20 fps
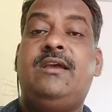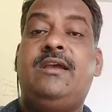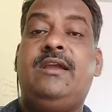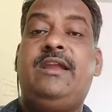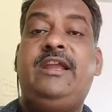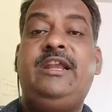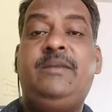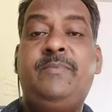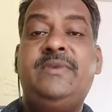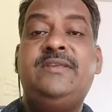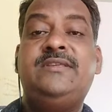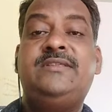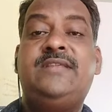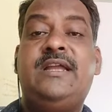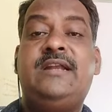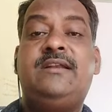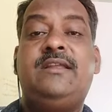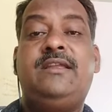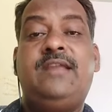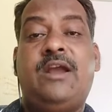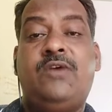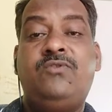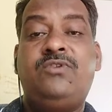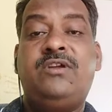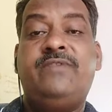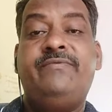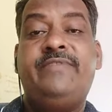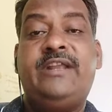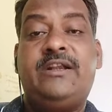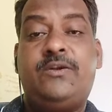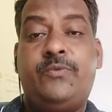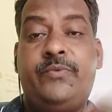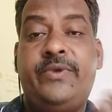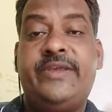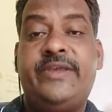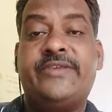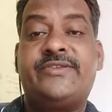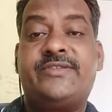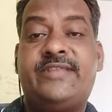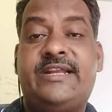It means that out of that
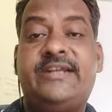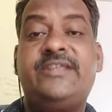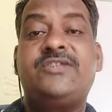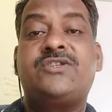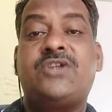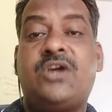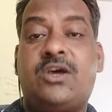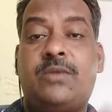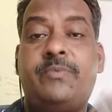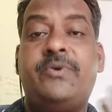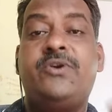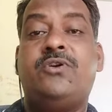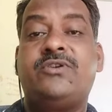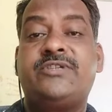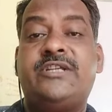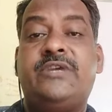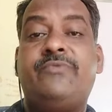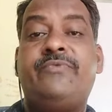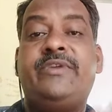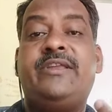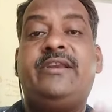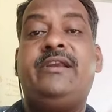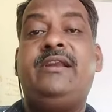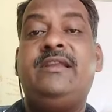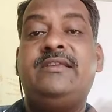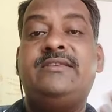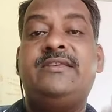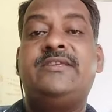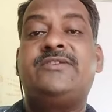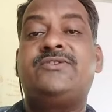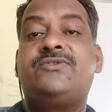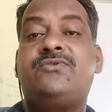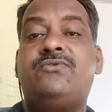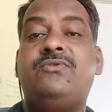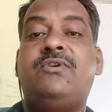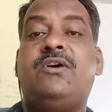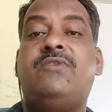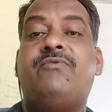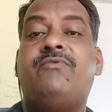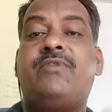waste, that is carbon dioxide we releases
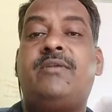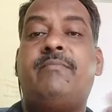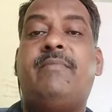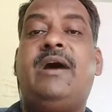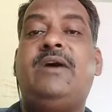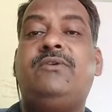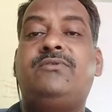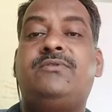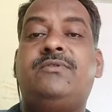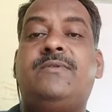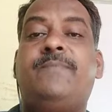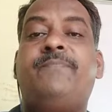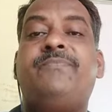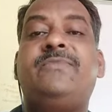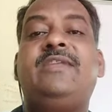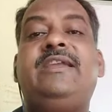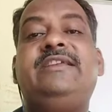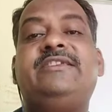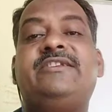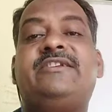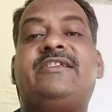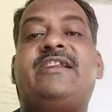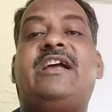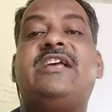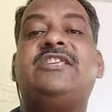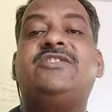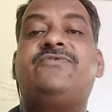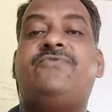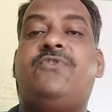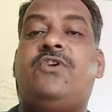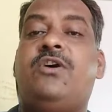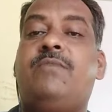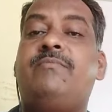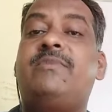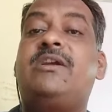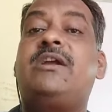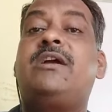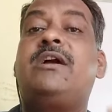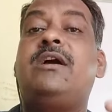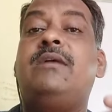through our mouth, is transformed,
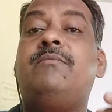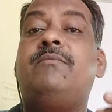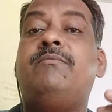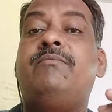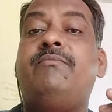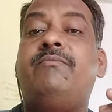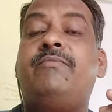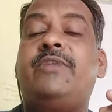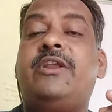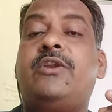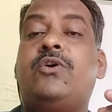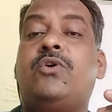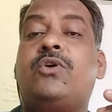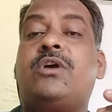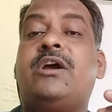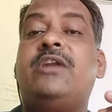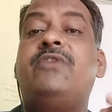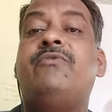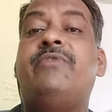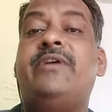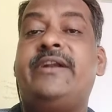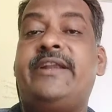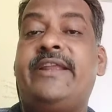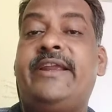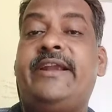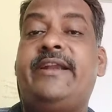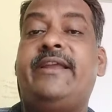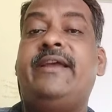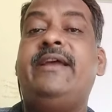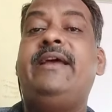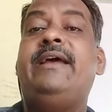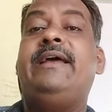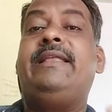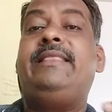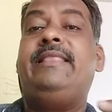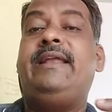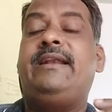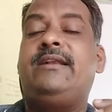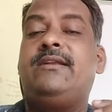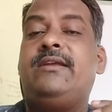converted,
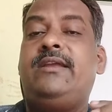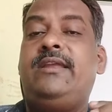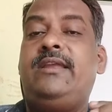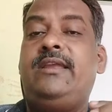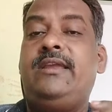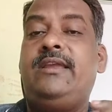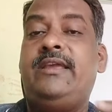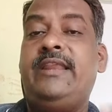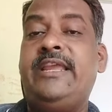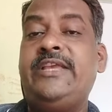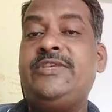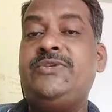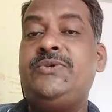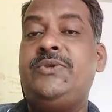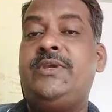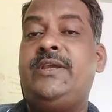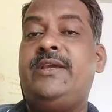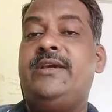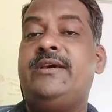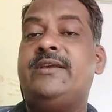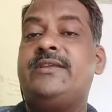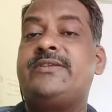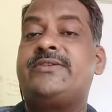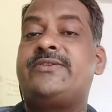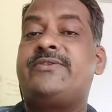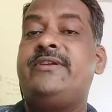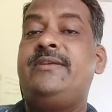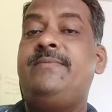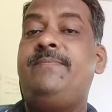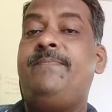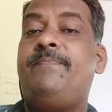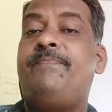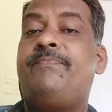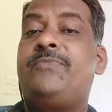that aggressive air stream